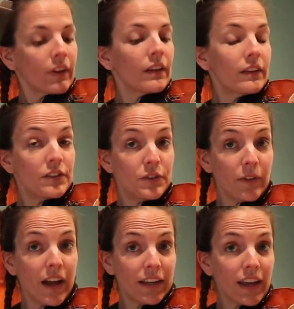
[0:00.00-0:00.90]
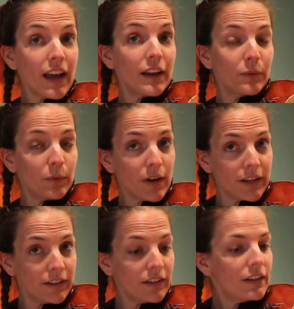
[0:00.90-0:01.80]
Let's do that again.
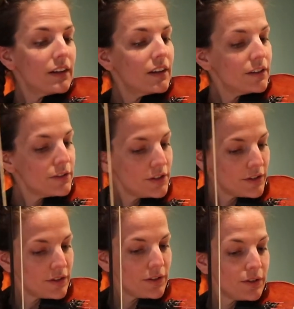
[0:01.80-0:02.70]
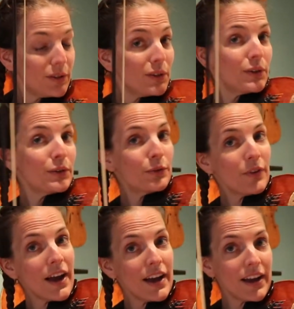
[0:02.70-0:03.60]
1, 2,
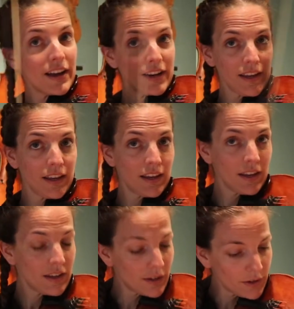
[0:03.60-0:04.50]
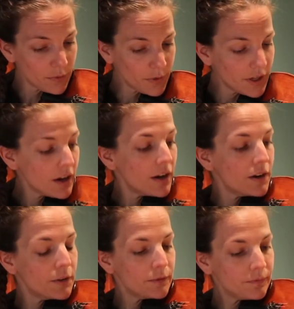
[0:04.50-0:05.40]
ready, here we
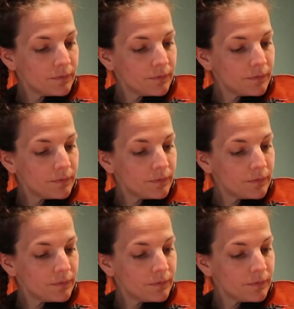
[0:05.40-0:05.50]
go.